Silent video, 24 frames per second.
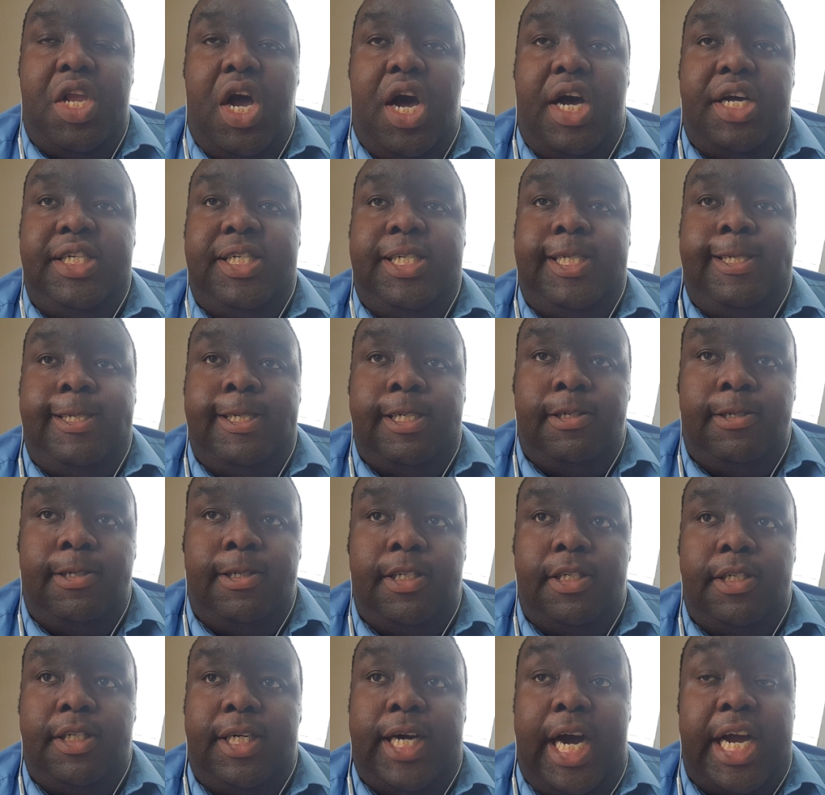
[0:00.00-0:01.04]
I'd
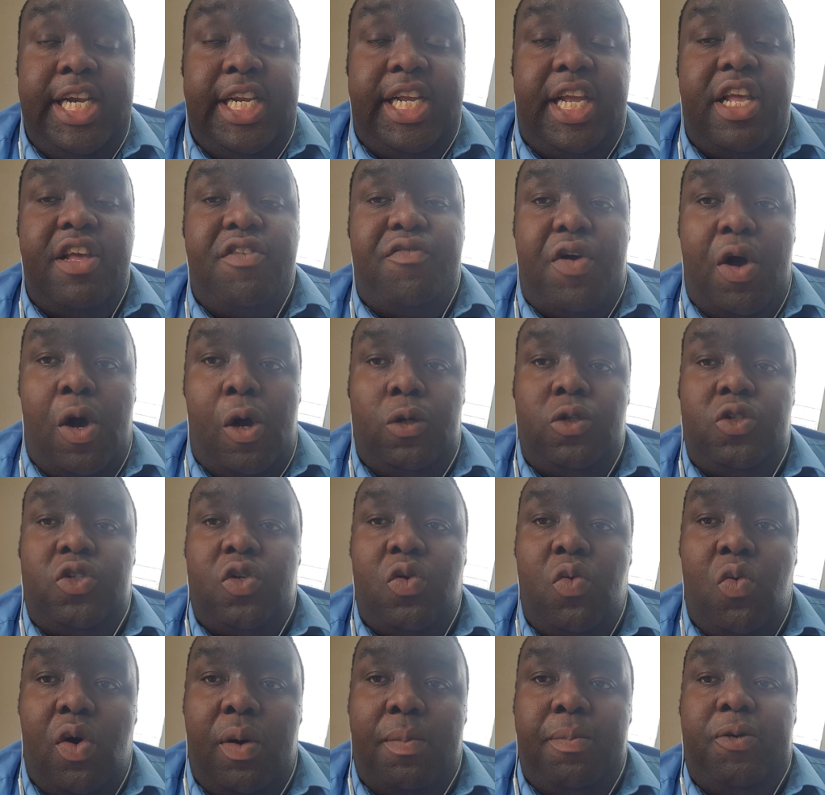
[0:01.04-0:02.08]
give
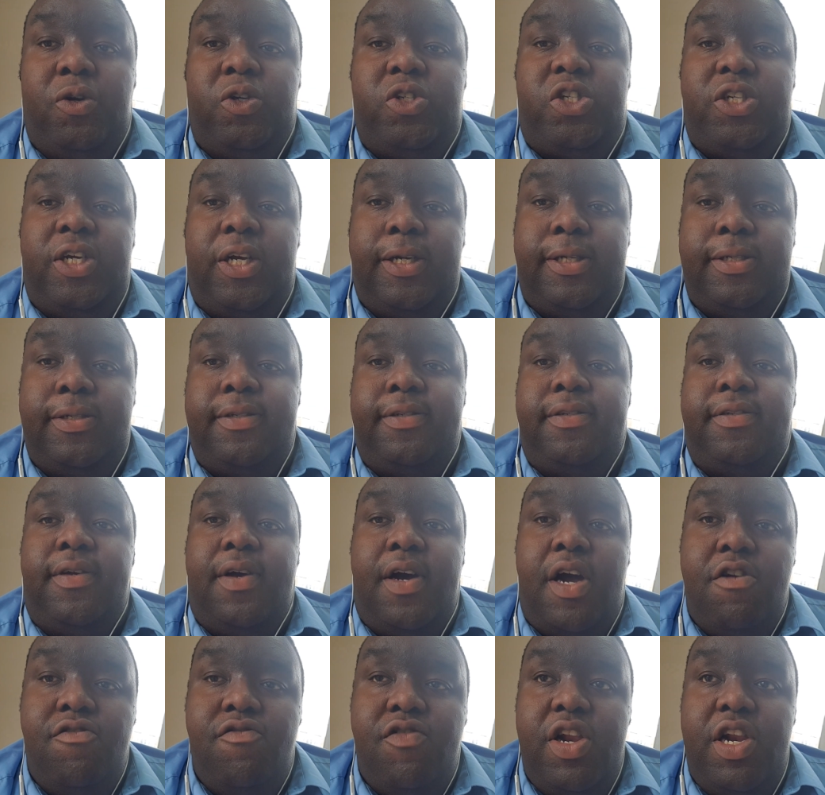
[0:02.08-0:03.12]
Ozil one more chance.
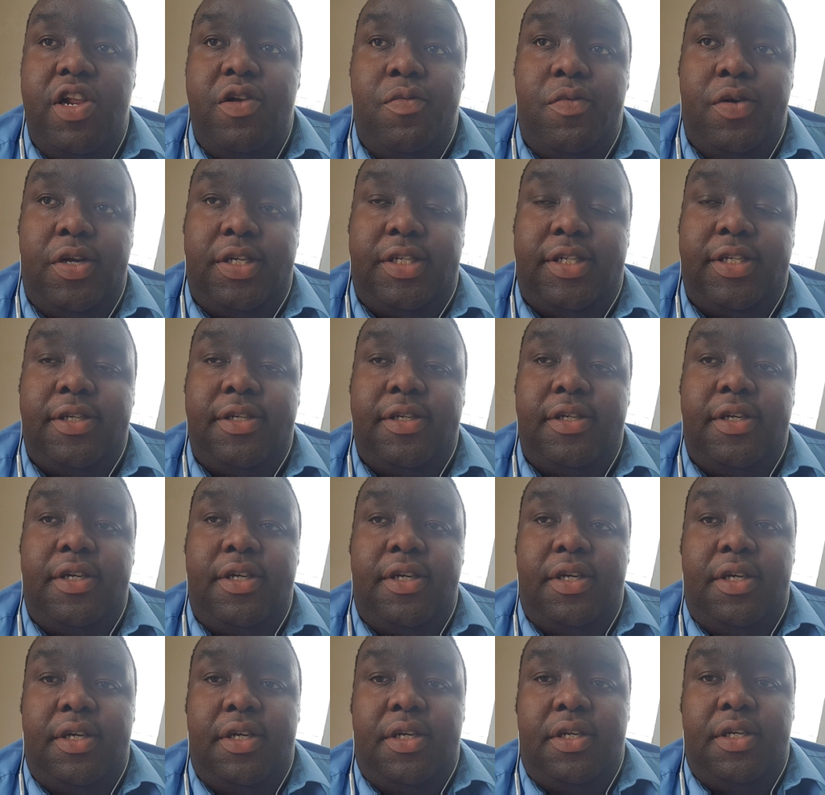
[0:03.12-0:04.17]
I really would.
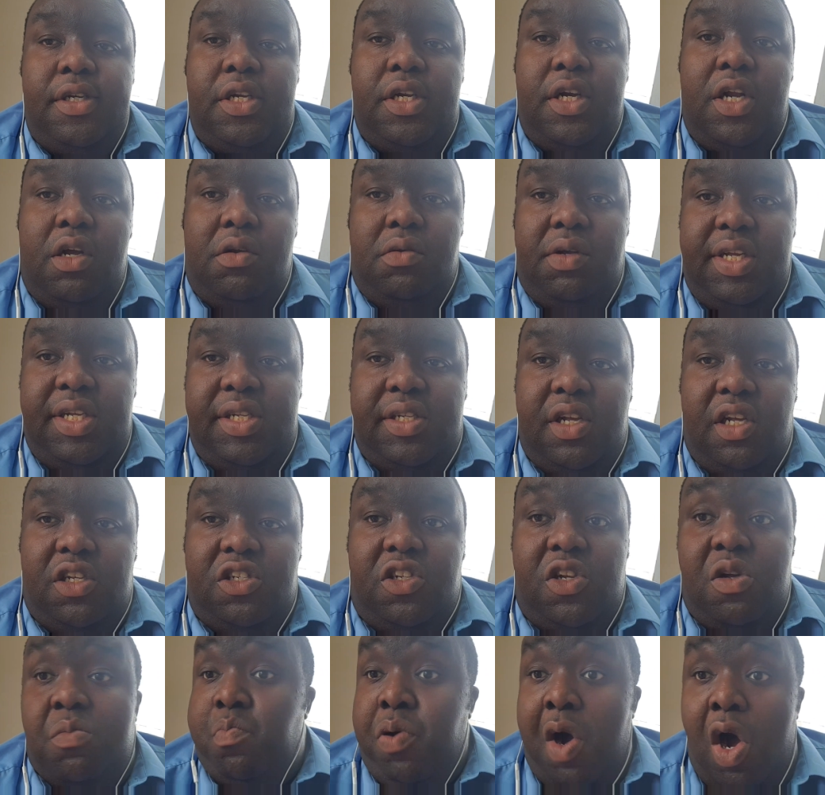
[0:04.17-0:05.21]
You know, he's our
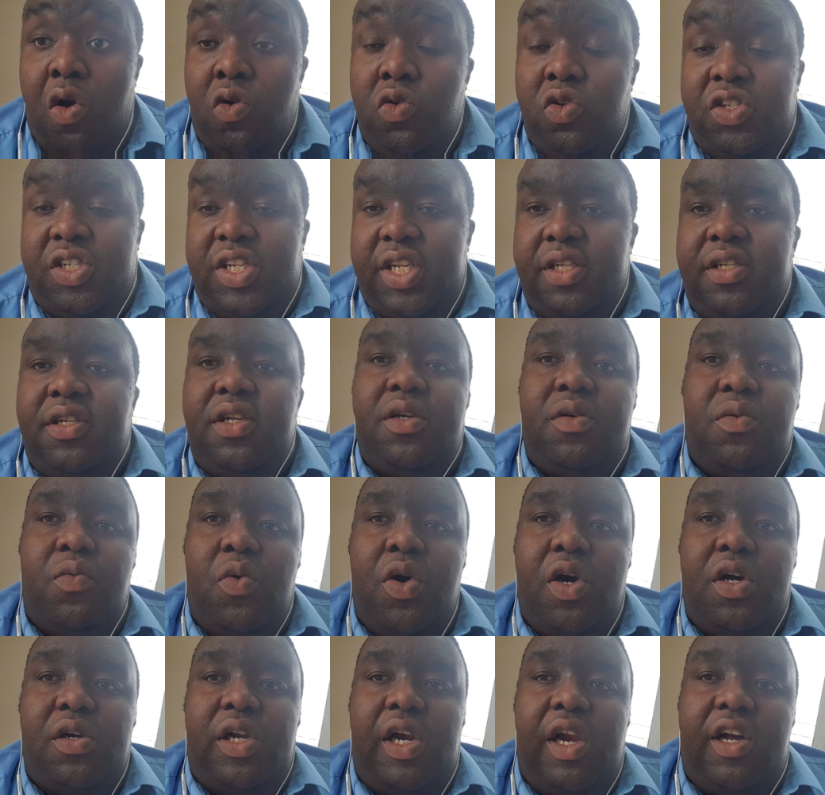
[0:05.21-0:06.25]
supposed
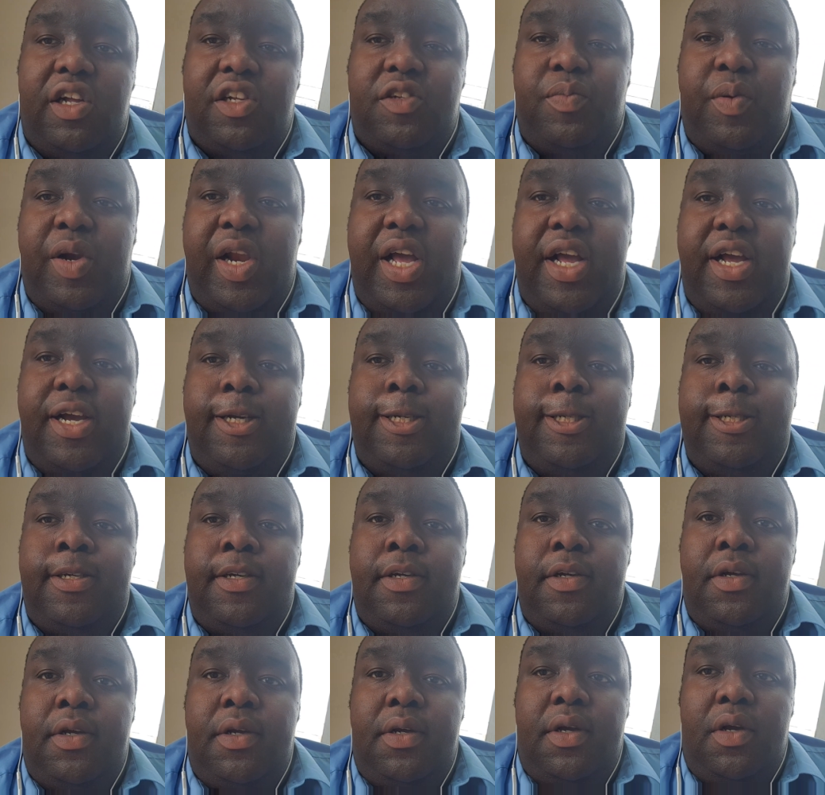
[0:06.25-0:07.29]
world-class player.
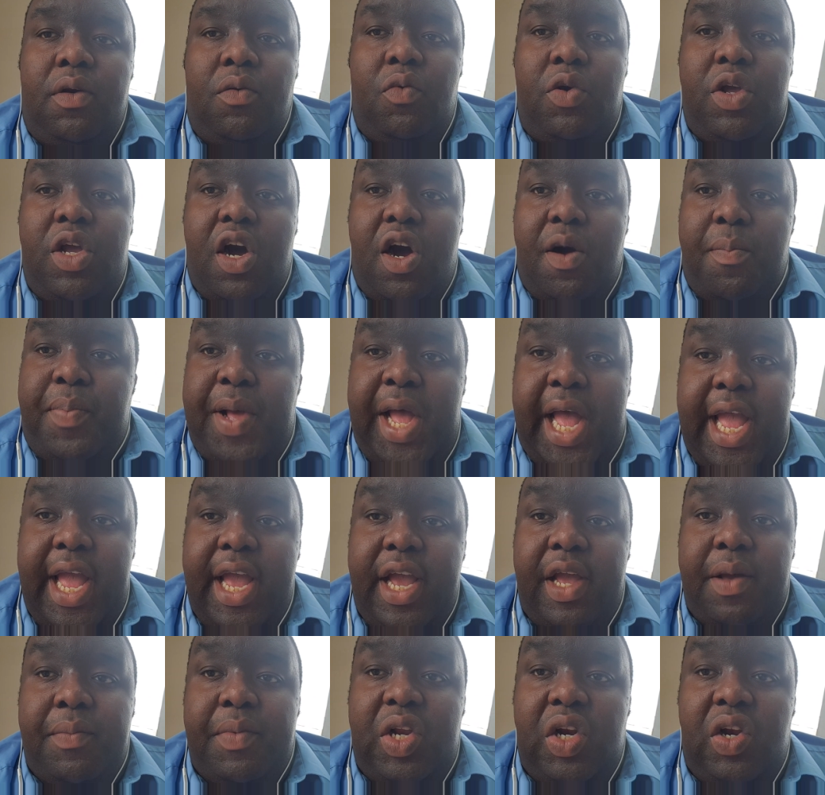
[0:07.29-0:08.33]
We are
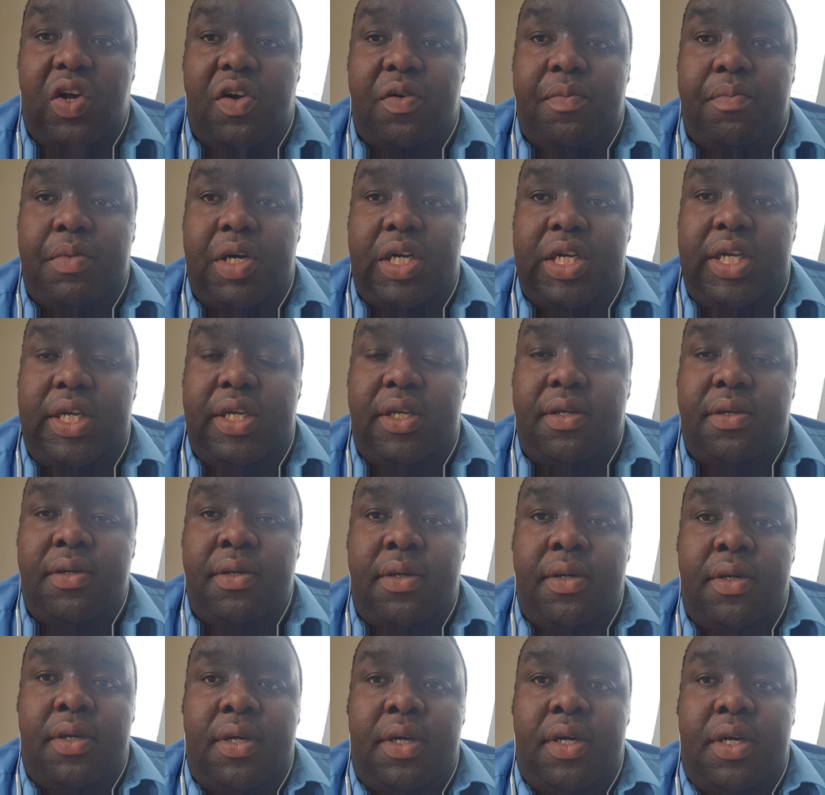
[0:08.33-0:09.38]
paying him a lot of money.
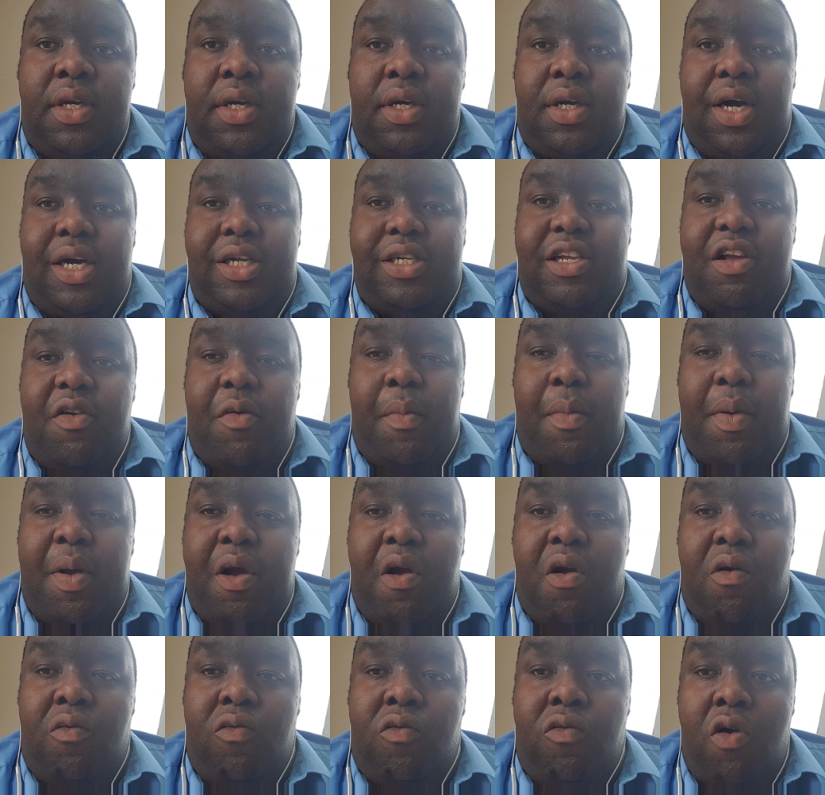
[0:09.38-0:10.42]
I'd give him a
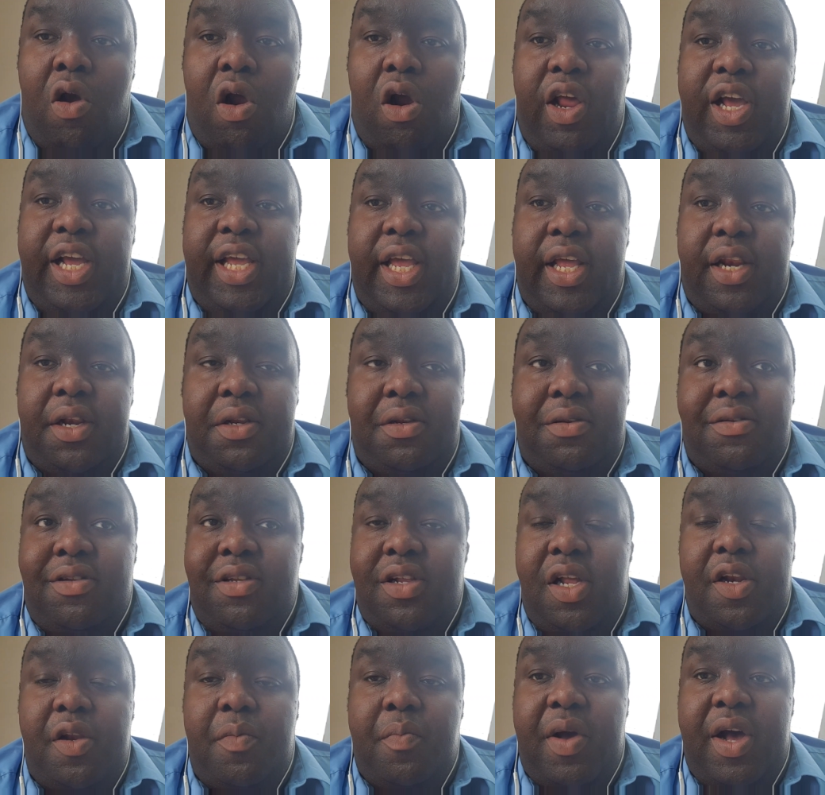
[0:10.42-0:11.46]
rollick and
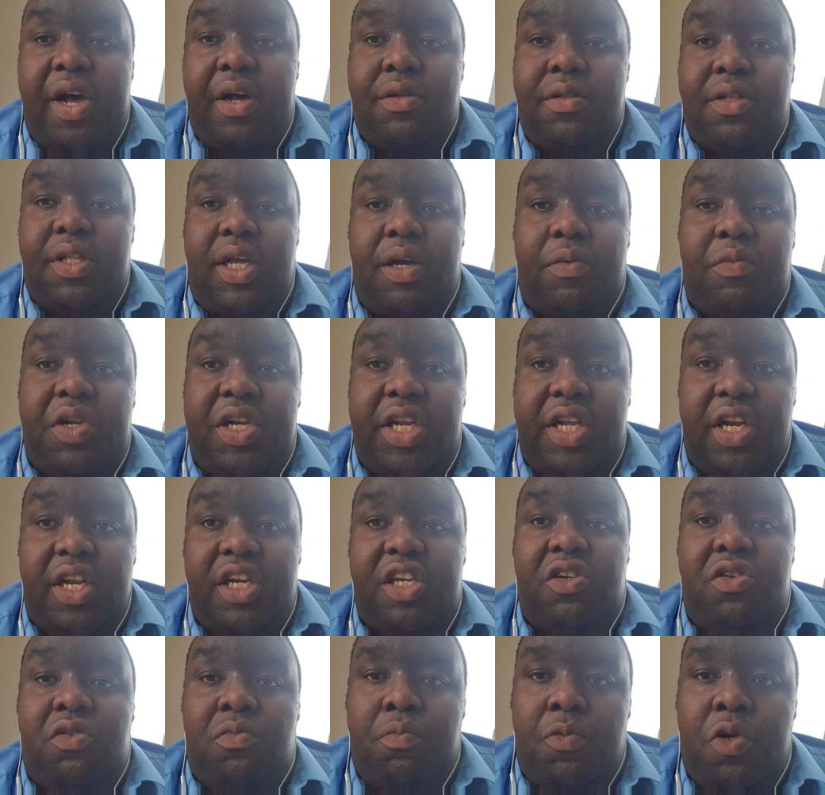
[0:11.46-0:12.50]
send him out there. We need
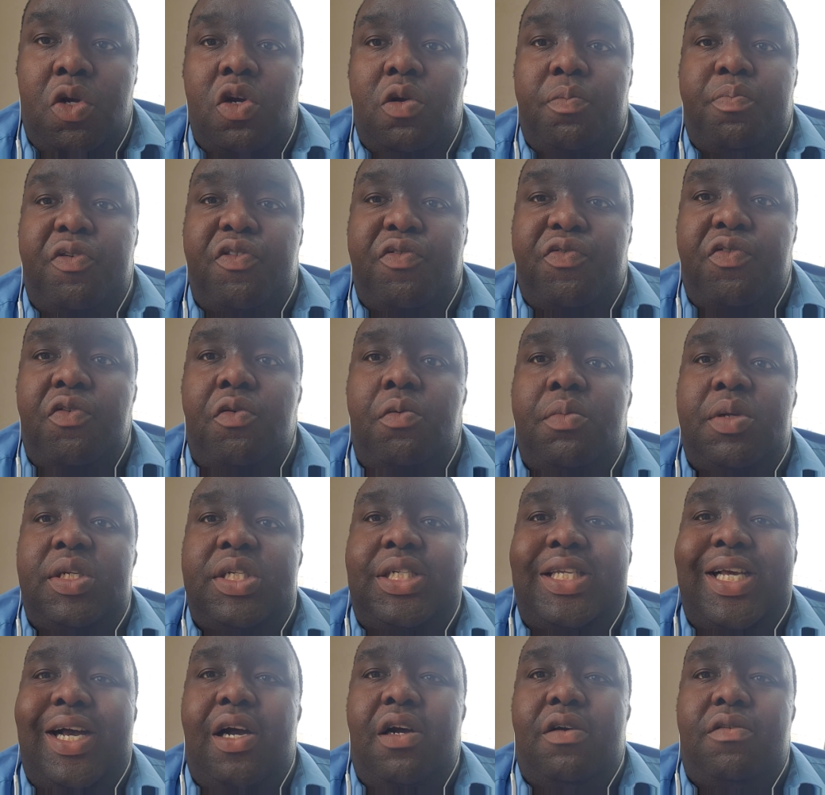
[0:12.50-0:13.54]
a good
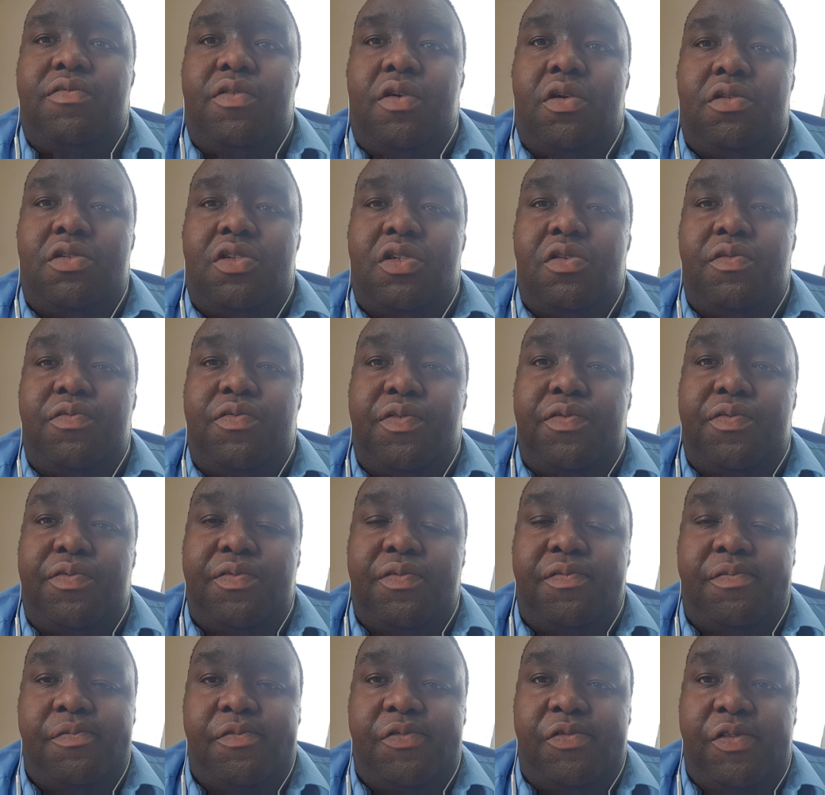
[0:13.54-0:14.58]
performance out of Ozil,
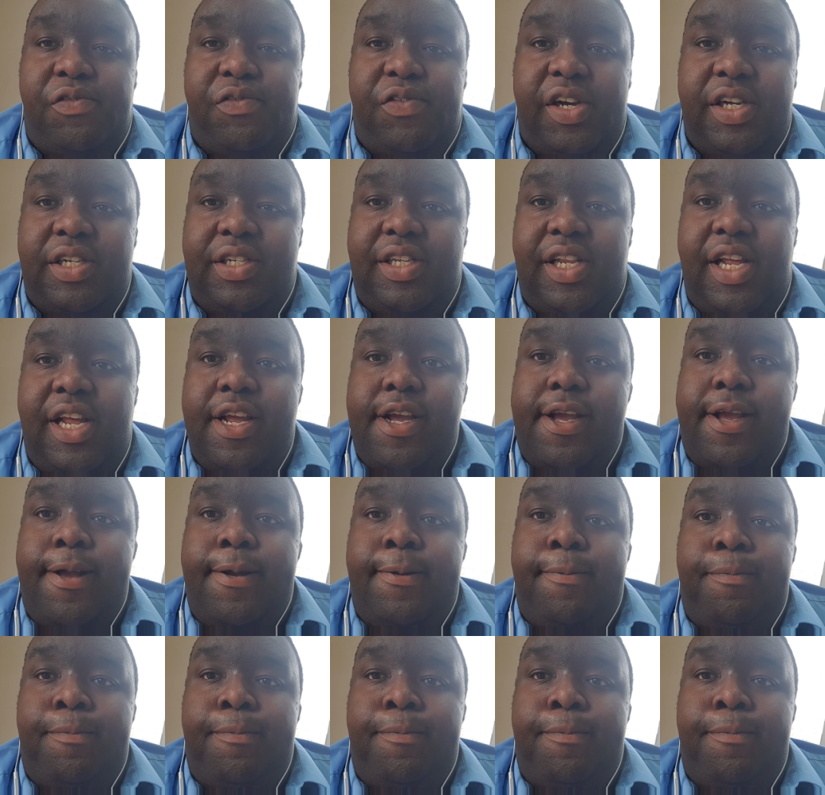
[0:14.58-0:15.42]
for fuck's sake.